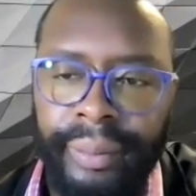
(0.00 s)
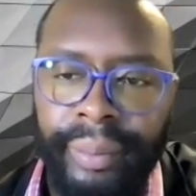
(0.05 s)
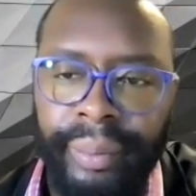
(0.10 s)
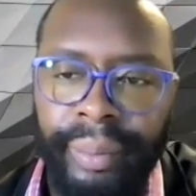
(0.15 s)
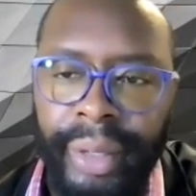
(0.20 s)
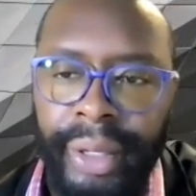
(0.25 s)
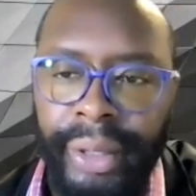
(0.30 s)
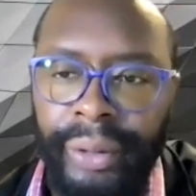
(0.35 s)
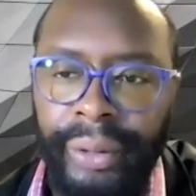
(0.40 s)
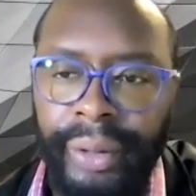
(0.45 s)

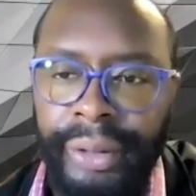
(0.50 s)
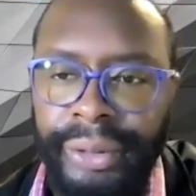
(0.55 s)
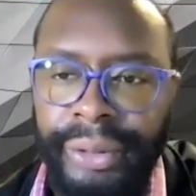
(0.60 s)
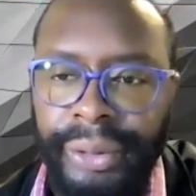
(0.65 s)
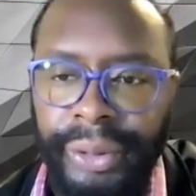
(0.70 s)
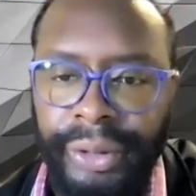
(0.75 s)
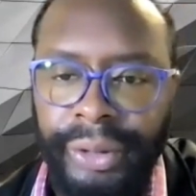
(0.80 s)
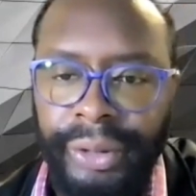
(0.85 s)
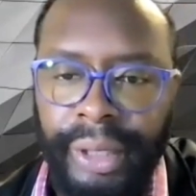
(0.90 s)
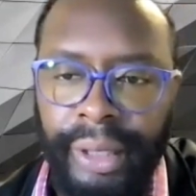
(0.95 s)
medal and
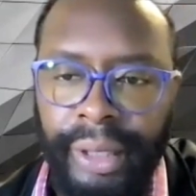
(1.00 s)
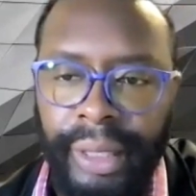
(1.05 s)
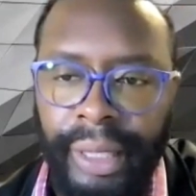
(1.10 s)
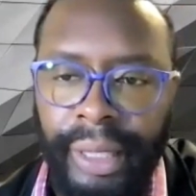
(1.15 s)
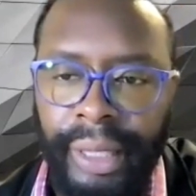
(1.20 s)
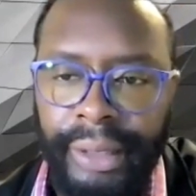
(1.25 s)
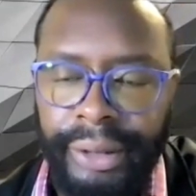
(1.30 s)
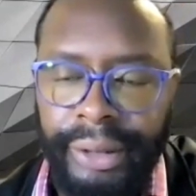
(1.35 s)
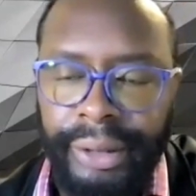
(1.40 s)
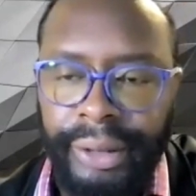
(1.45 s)
torch
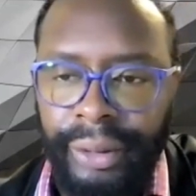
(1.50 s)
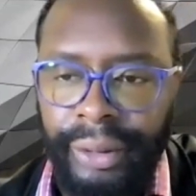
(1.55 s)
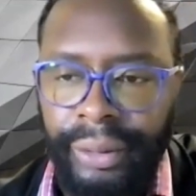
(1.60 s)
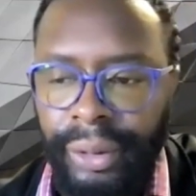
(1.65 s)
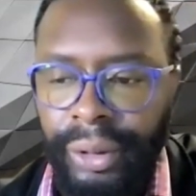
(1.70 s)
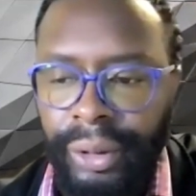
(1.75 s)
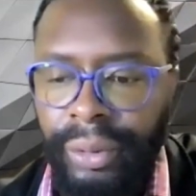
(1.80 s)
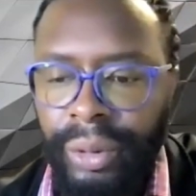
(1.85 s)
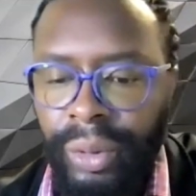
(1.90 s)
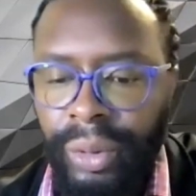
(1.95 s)
collection in the
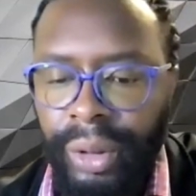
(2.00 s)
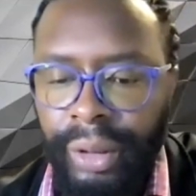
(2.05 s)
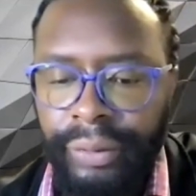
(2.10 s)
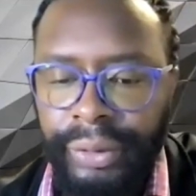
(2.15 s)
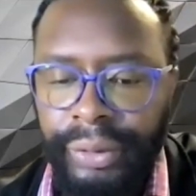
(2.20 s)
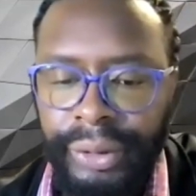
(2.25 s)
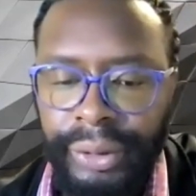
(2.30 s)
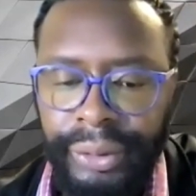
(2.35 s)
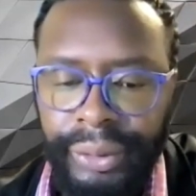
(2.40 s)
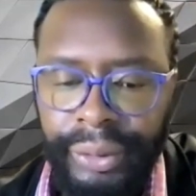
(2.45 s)
world. We're one
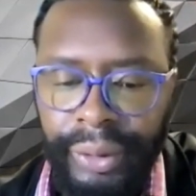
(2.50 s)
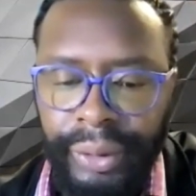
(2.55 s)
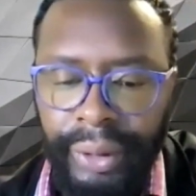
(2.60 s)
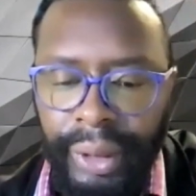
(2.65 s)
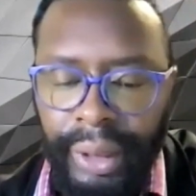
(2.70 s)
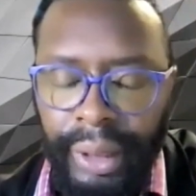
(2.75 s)
of two.